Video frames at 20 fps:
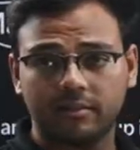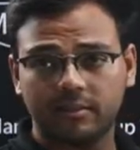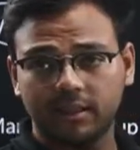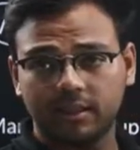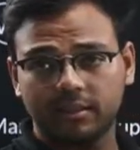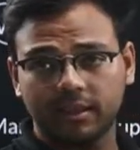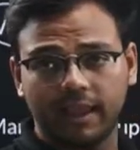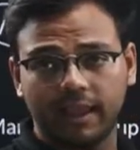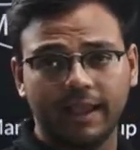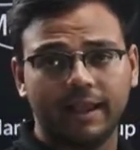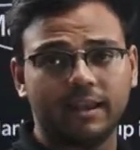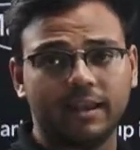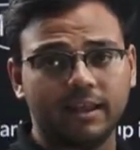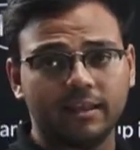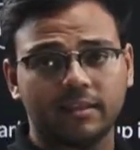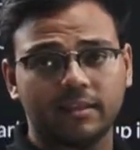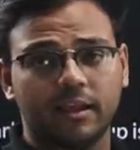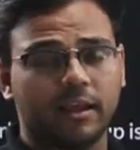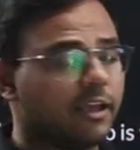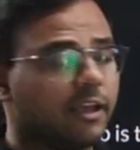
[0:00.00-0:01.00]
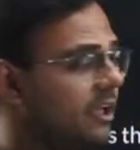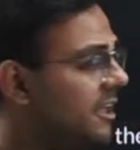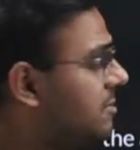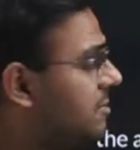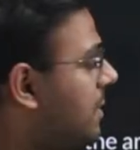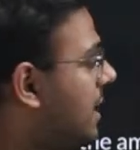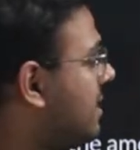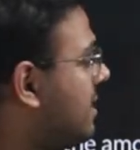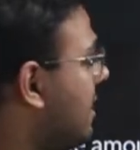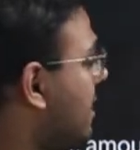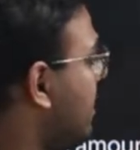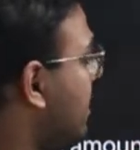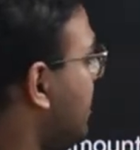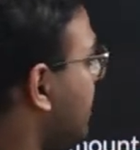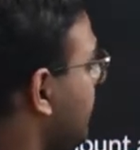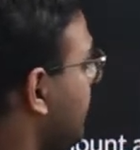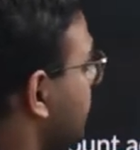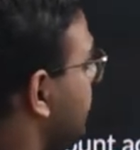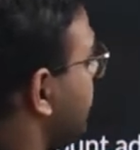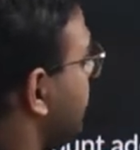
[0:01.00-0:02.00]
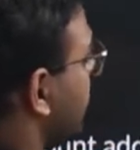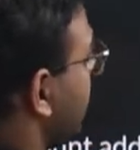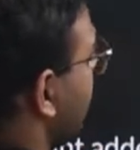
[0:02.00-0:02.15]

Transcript: This increase is basically